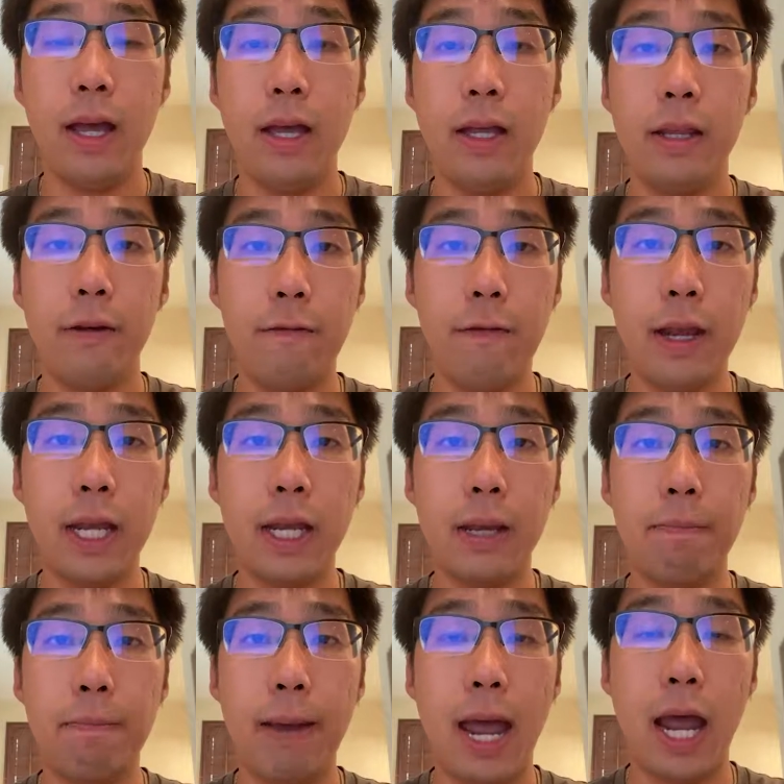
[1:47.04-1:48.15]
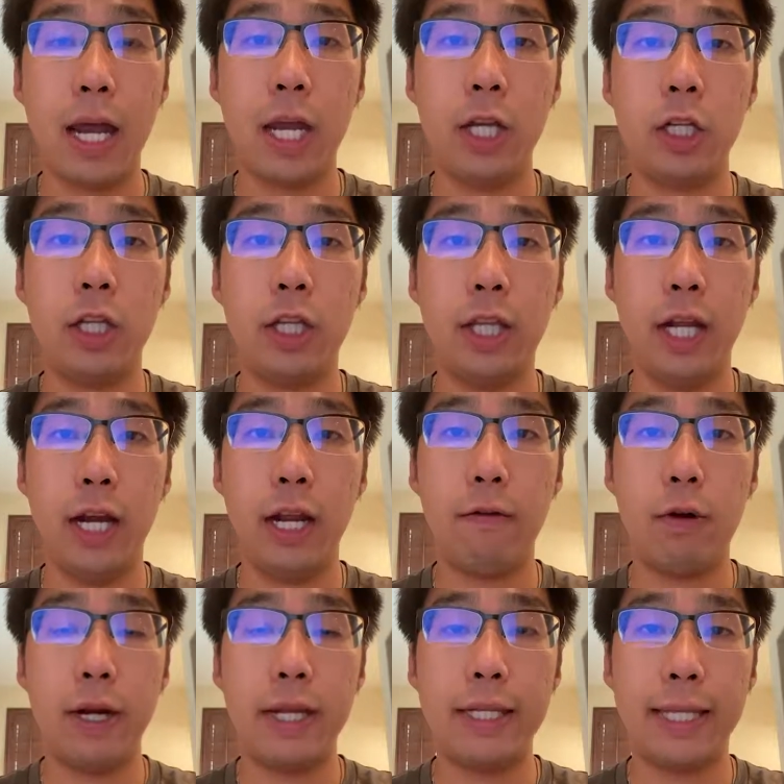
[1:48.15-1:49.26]
The fake package
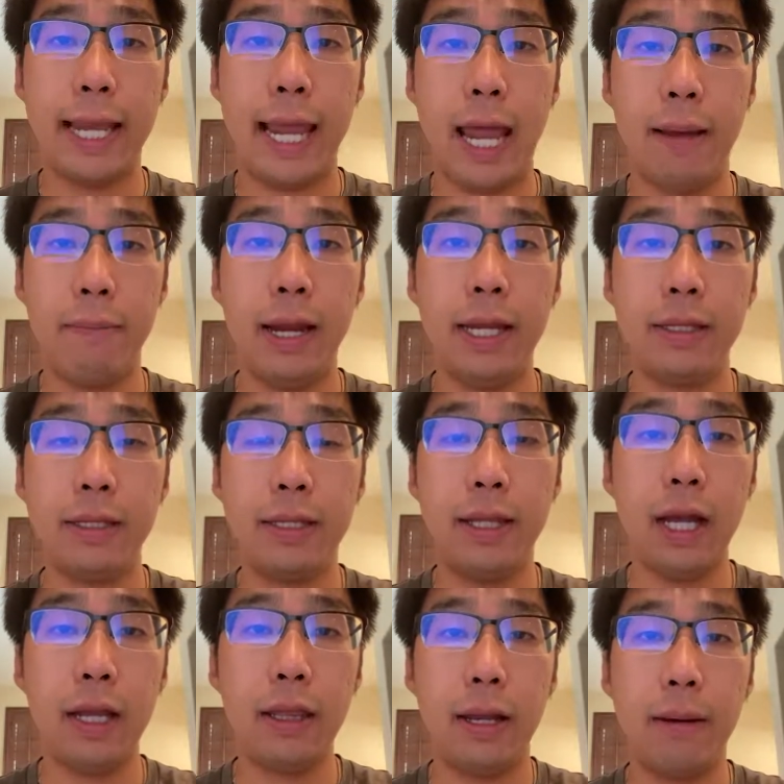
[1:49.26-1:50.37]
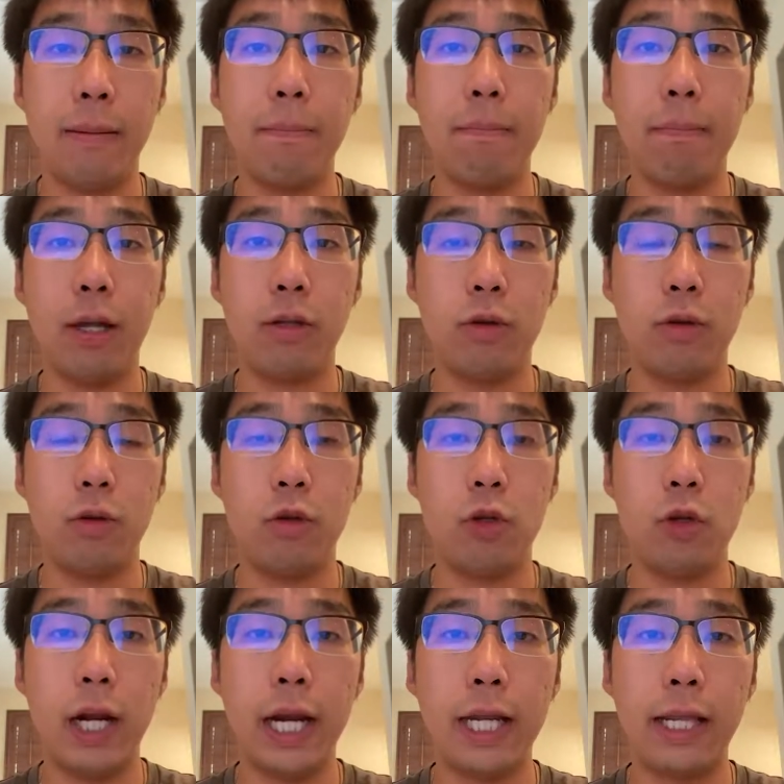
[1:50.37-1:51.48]
delivery scam is nothing but to
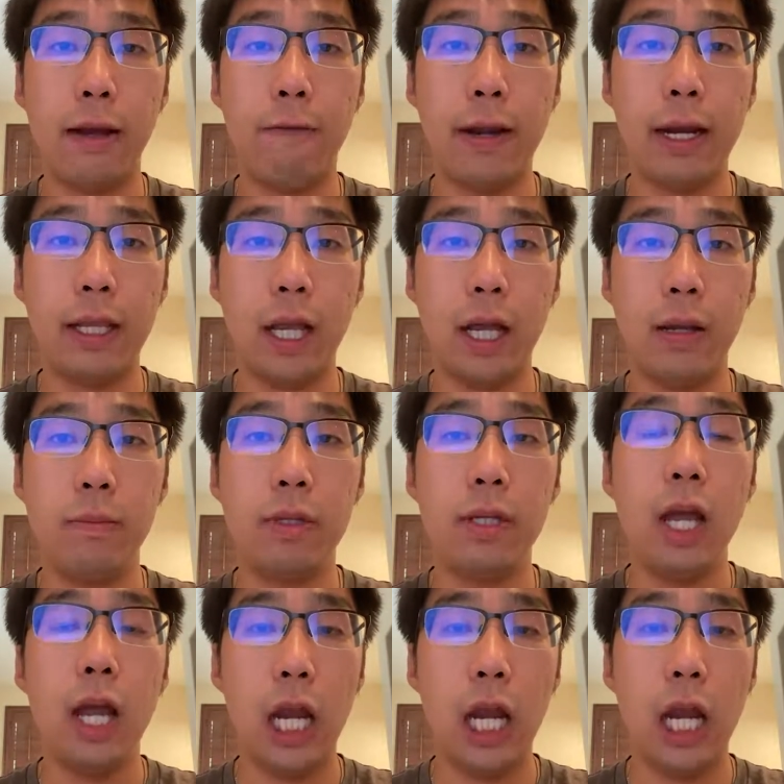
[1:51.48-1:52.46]
trick the victims